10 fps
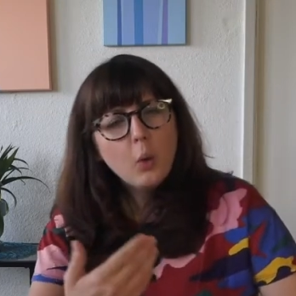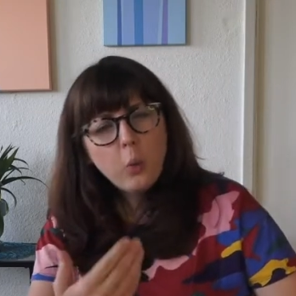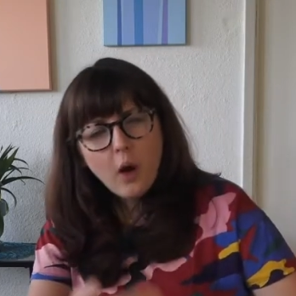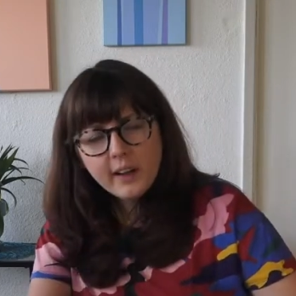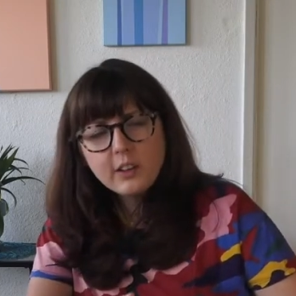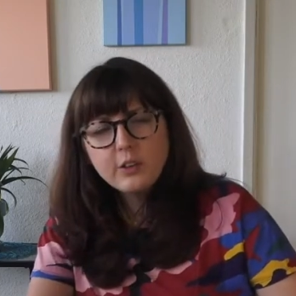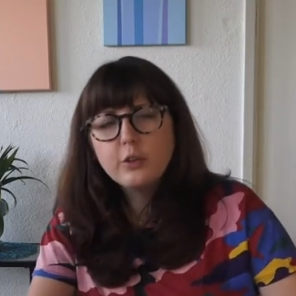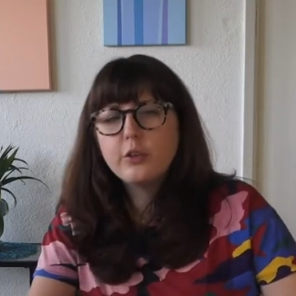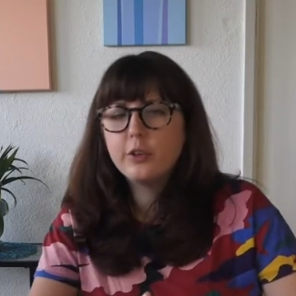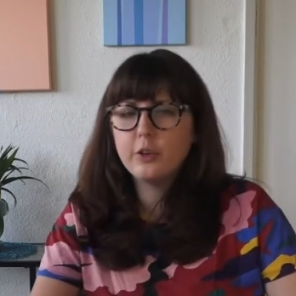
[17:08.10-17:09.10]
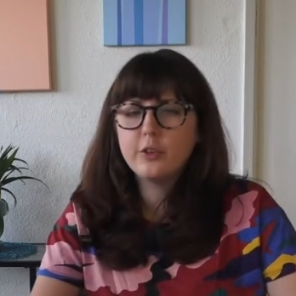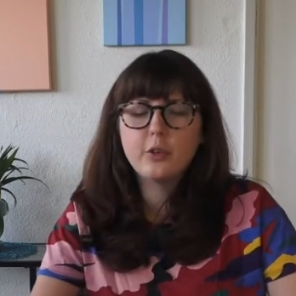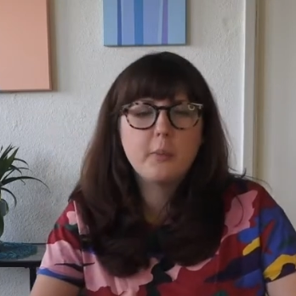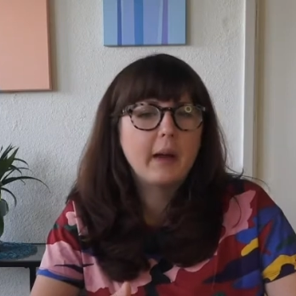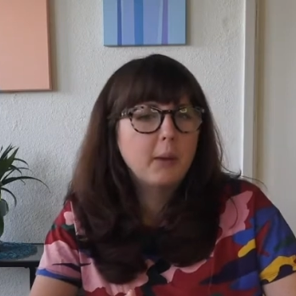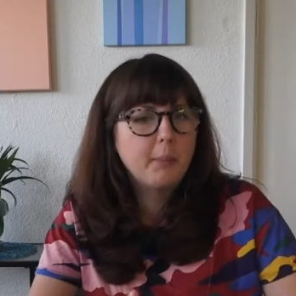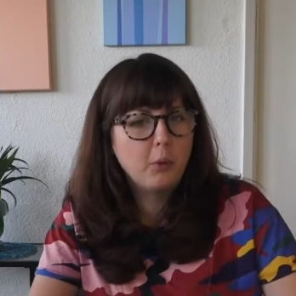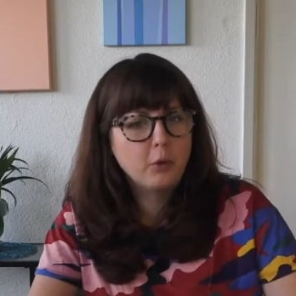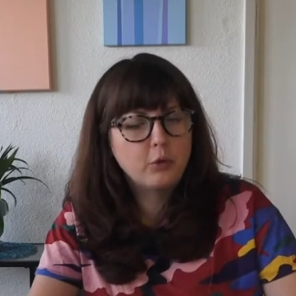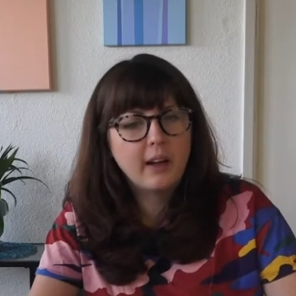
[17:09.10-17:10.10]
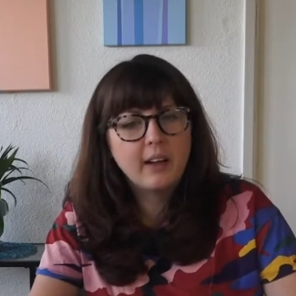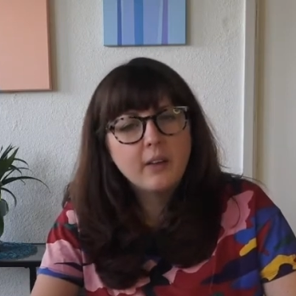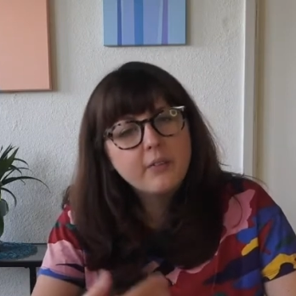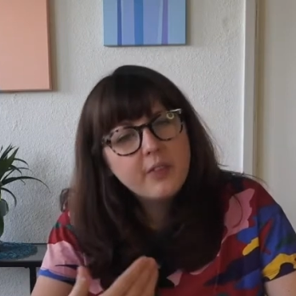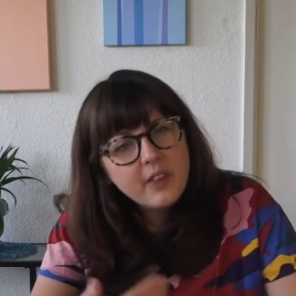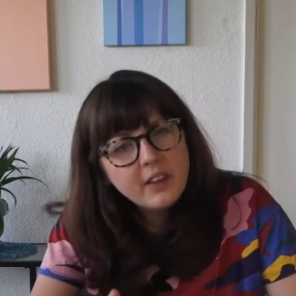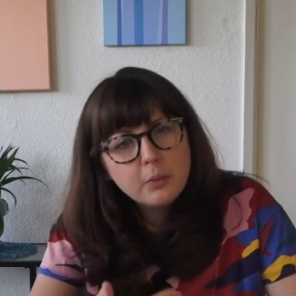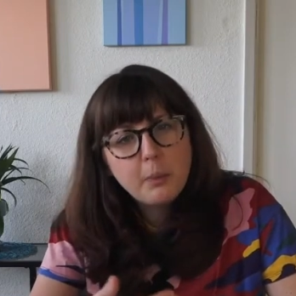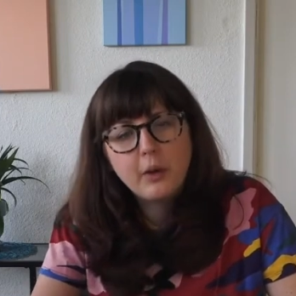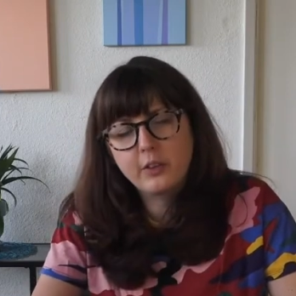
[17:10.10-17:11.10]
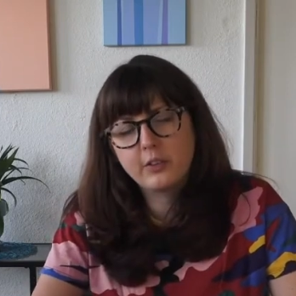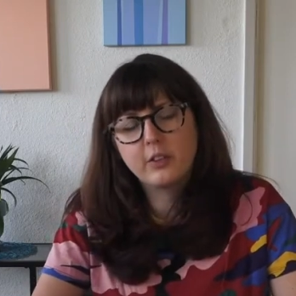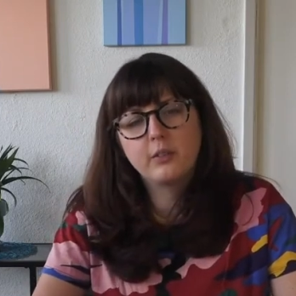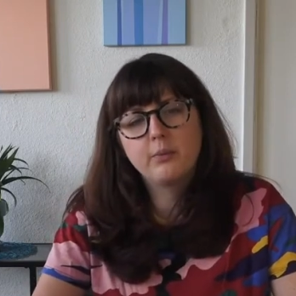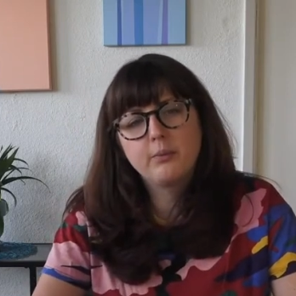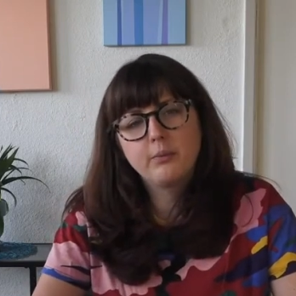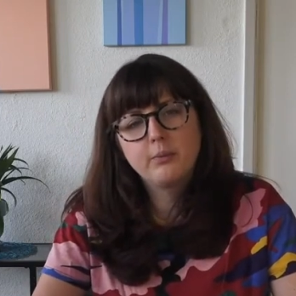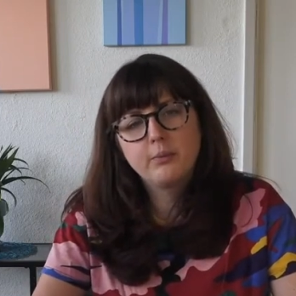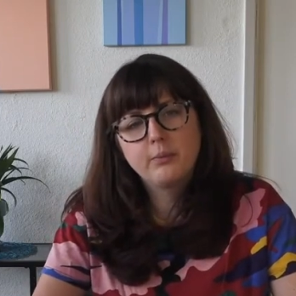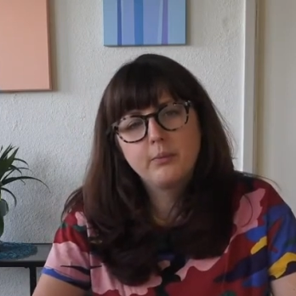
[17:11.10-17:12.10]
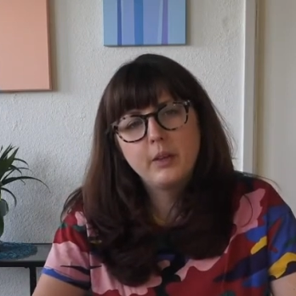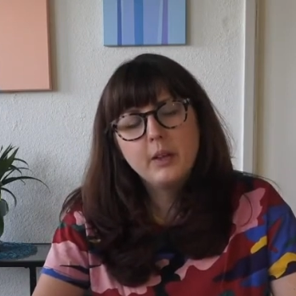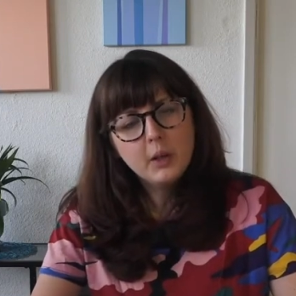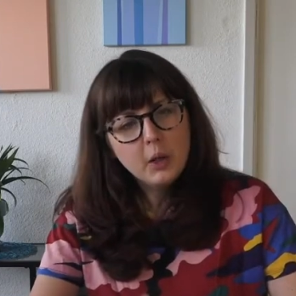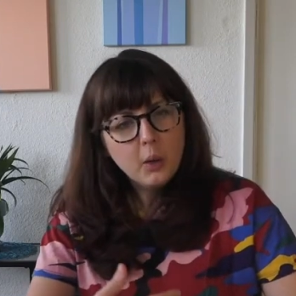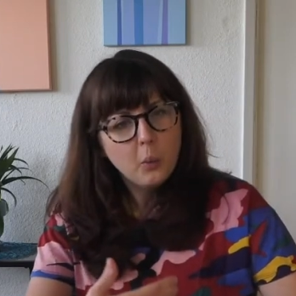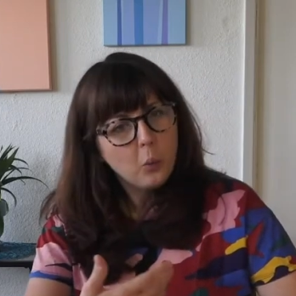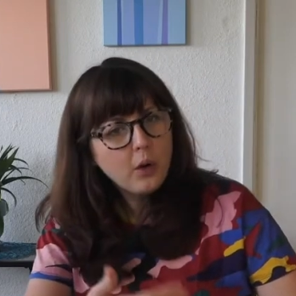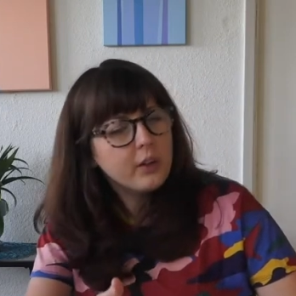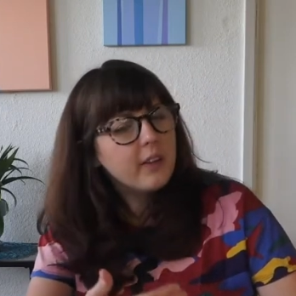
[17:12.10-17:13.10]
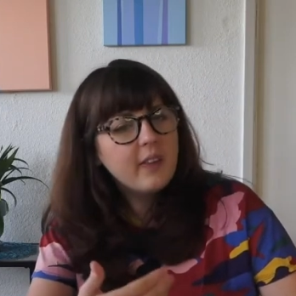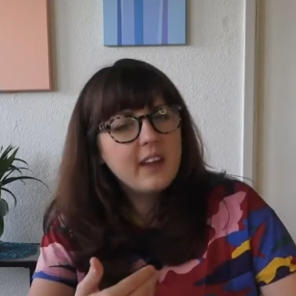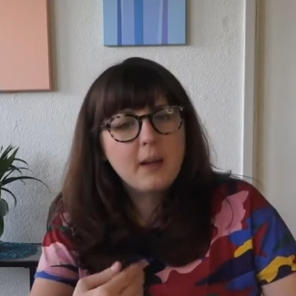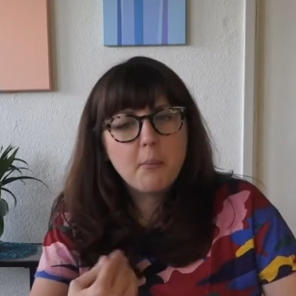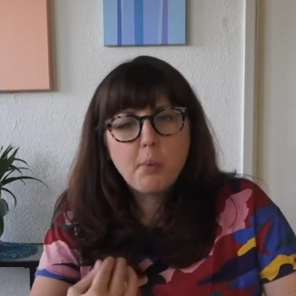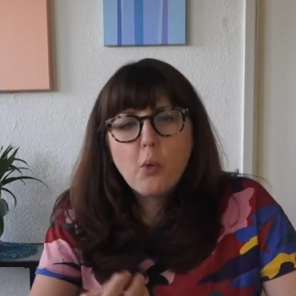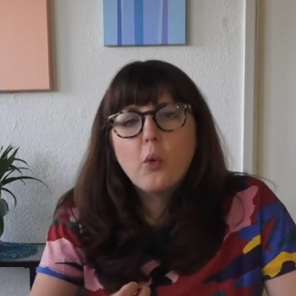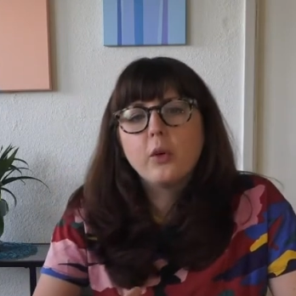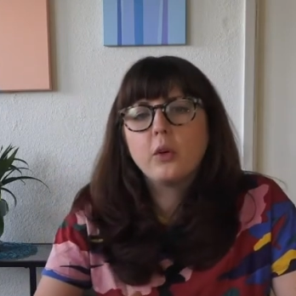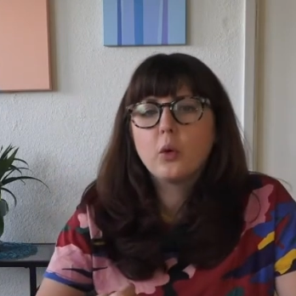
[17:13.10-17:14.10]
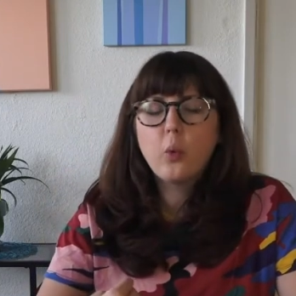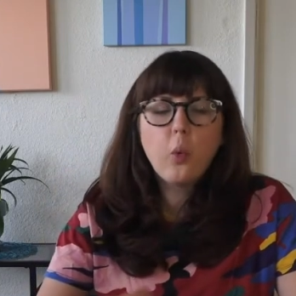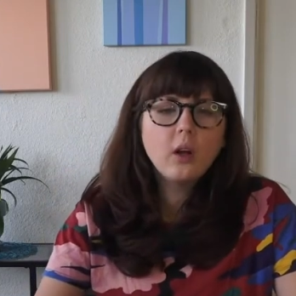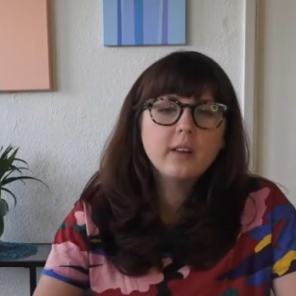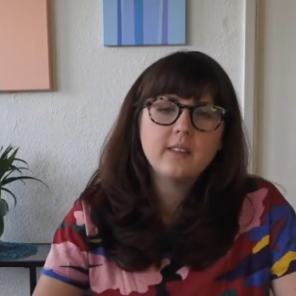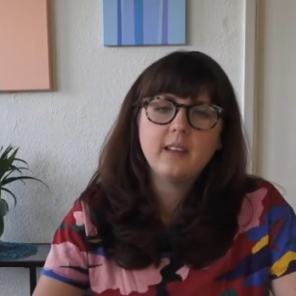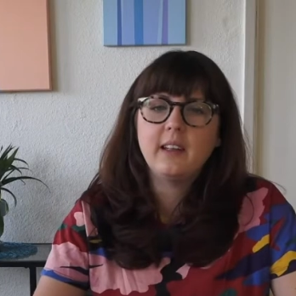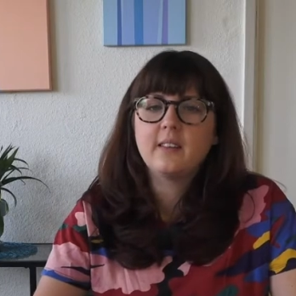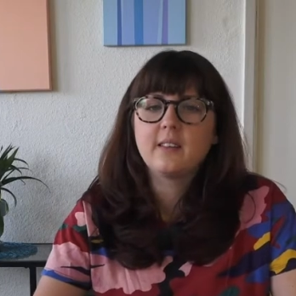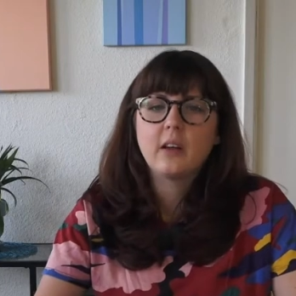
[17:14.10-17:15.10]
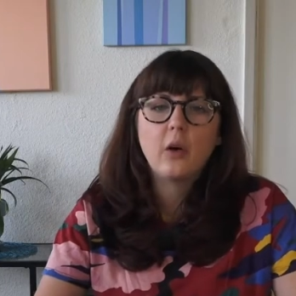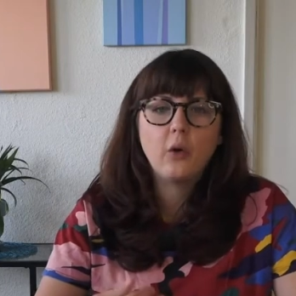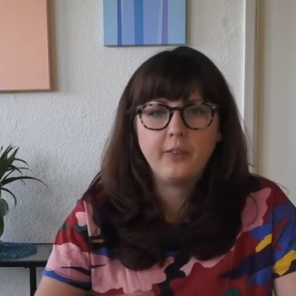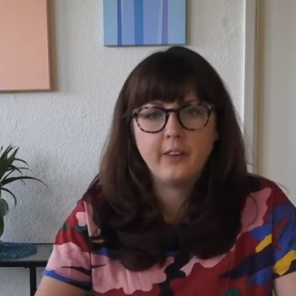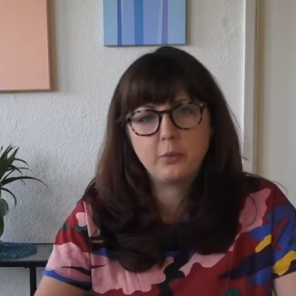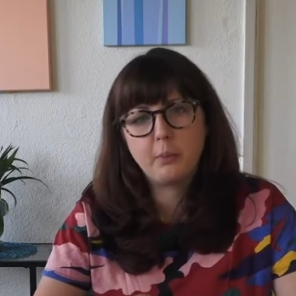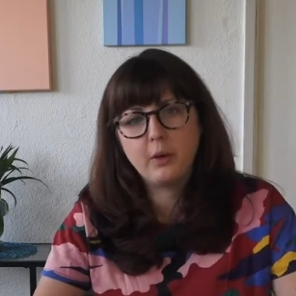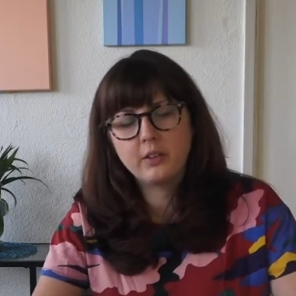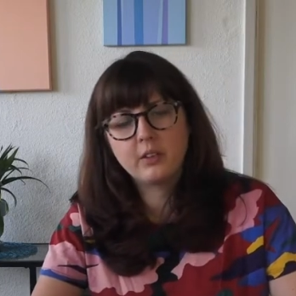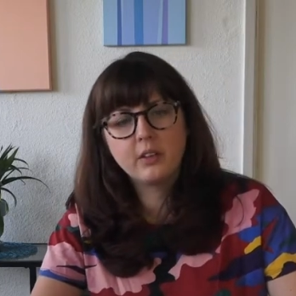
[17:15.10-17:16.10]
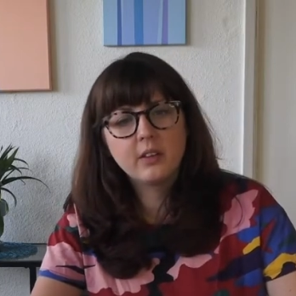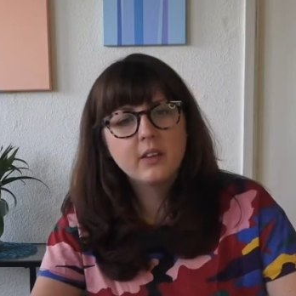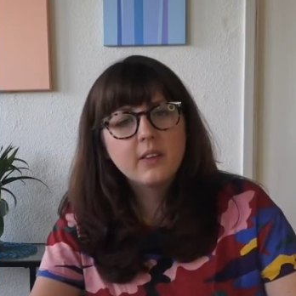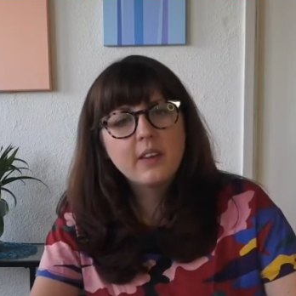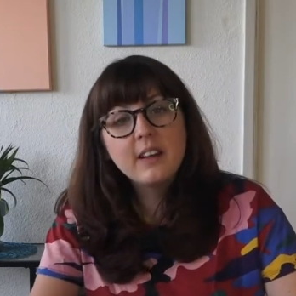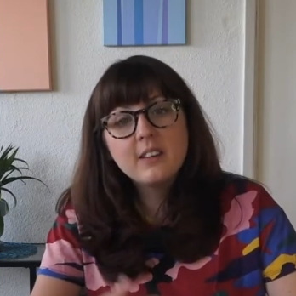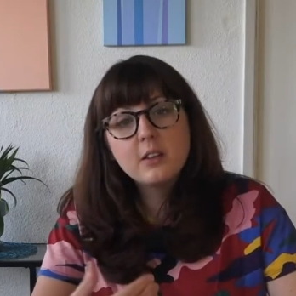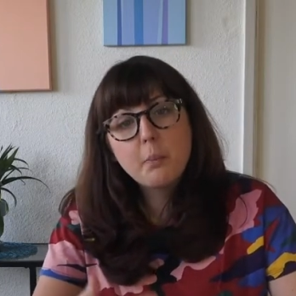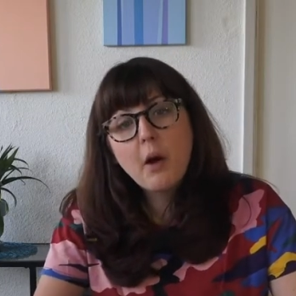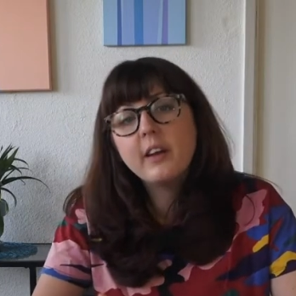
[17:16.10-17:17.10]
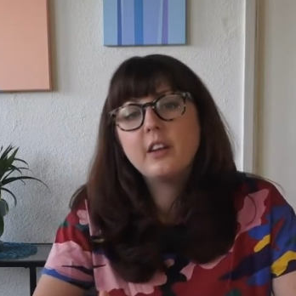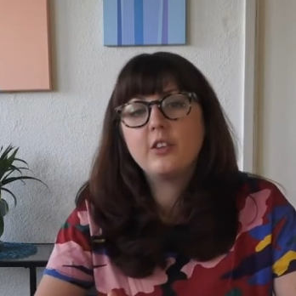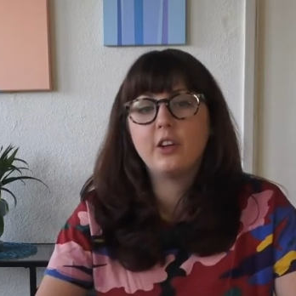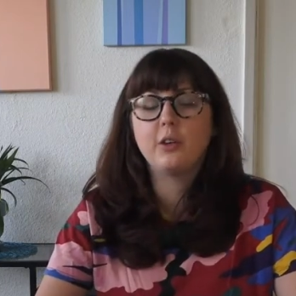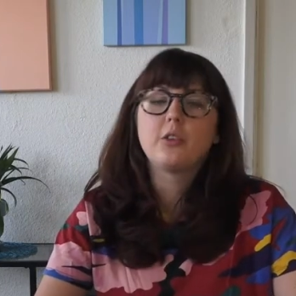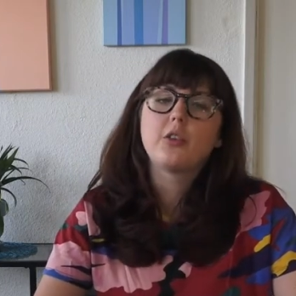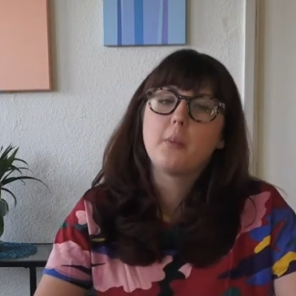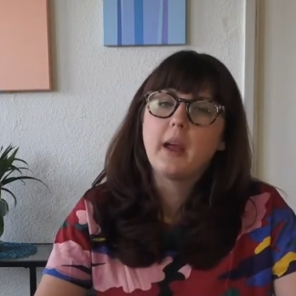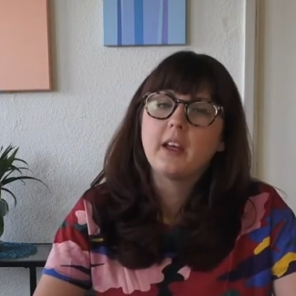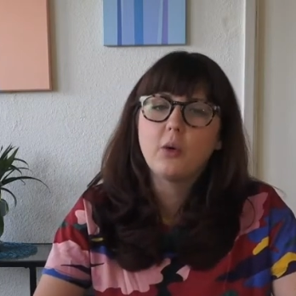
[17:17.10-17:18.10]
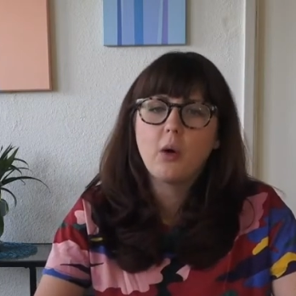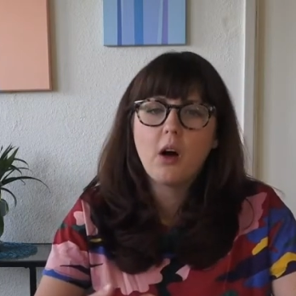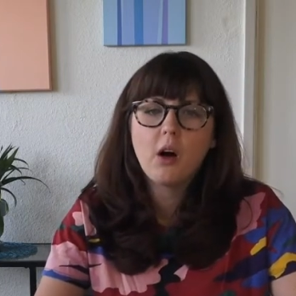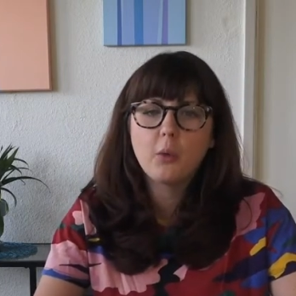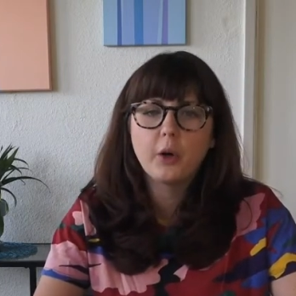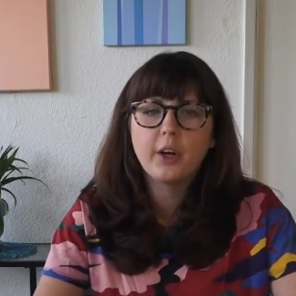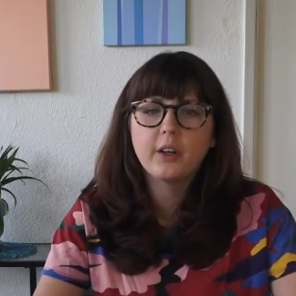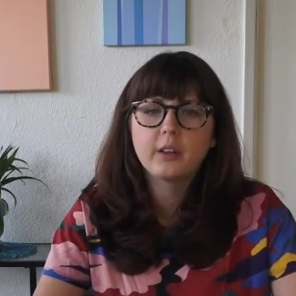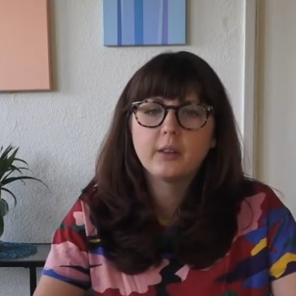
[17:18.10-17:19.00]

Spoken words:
Why did you choose to make a portrait of this person? What are the important qualities of this person that inspired you to make your artwork?